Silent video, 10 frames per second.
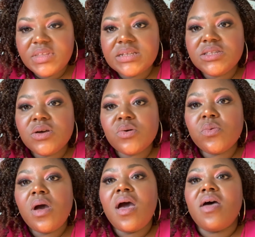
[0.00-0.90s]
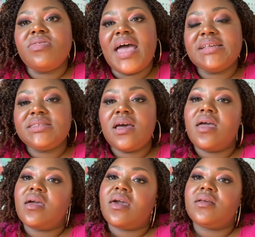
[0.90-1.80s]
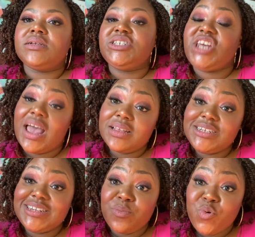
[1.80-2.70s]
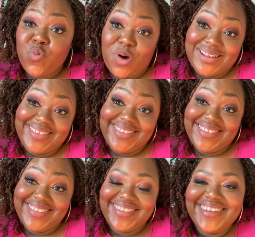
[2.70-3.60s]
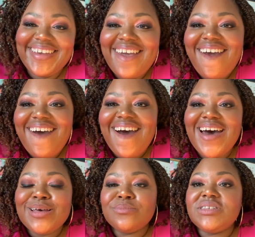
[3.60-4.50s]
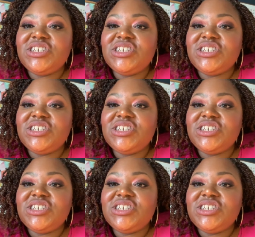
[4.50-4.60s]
So that's challenge number 1.